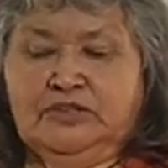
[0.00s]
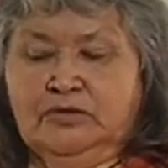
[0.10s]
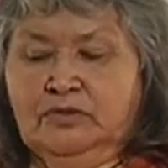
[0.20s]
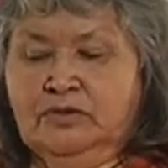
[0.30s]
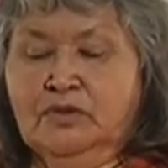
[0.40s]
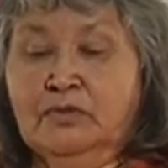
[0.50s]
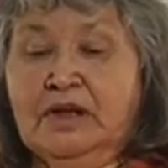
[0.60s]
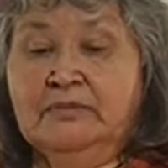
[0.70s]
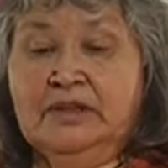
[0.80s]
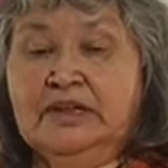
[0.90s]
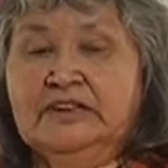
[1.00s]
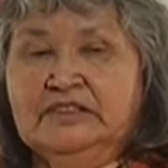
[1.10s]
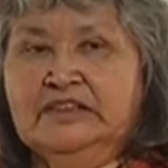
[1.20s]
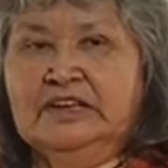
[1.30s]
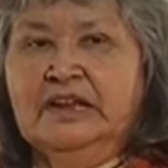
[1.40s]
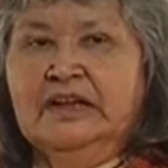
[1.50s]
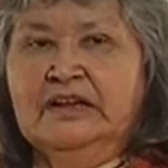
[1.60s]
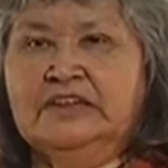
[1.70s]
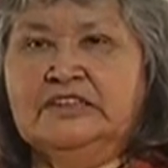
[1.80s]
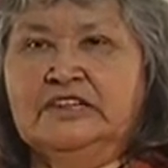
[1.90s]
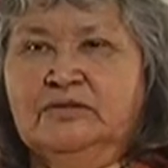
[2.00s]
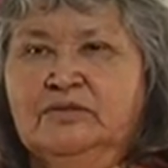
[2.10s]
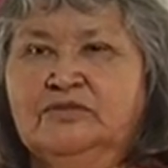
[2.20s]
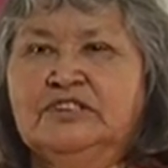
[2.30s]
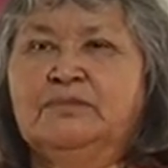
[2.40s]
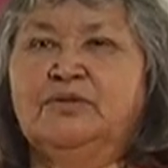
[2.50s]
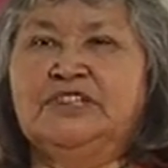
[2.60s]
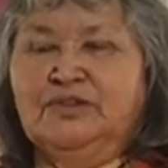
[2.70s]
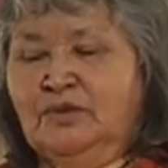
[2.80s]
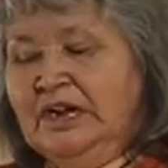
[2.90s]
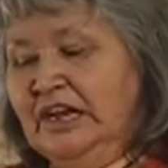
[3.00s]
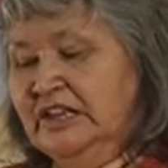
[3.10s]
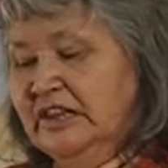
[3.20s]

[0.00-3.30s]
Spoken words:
There will be a limit to our ability to protect others.